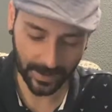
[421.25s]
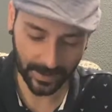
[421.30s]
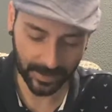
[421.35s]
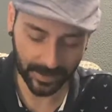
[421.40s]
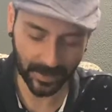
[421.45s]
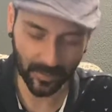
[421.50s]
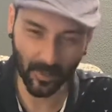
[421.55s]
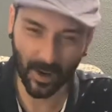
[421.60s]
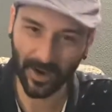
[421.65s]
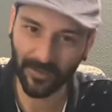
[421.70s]

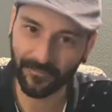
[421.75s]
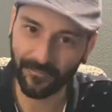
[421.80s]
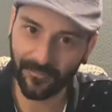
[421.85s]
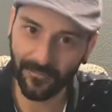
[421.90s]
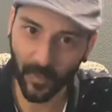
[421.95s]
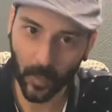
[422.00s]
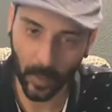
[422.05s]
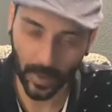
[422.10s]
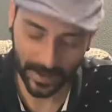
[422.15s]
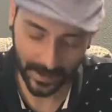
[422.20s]
to
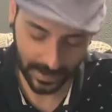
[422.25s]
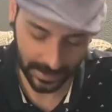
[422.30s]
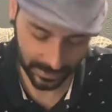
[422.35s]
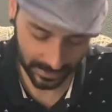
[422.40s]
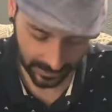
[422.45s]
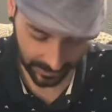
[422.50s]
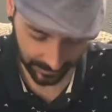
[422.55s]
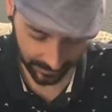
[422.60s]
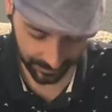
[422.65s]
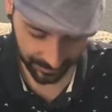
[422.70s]
avoid
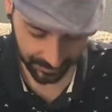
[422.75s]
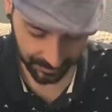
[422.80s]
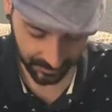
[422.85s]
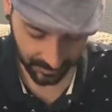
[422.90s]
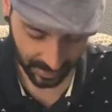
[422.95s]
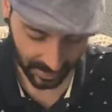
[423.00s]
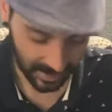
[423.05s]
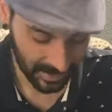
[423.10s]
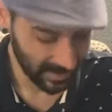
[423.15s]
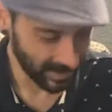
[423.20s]

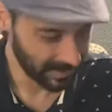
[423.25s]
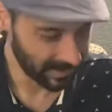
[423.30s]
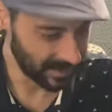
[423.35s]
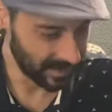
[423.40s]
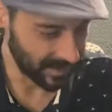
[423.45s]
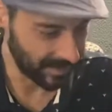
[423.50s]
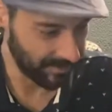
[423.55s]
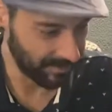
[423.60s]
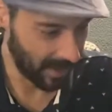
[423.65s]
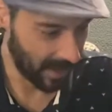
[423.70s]

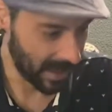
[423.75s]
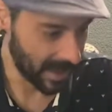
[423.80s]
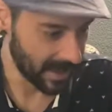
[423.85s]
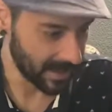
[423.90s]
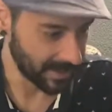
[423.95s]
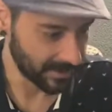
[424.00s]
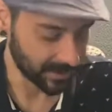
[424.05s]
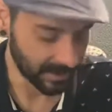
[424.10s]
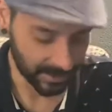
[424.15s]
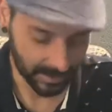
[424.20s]
this
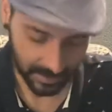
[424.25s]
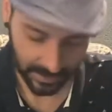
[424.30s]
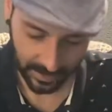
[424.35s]
pain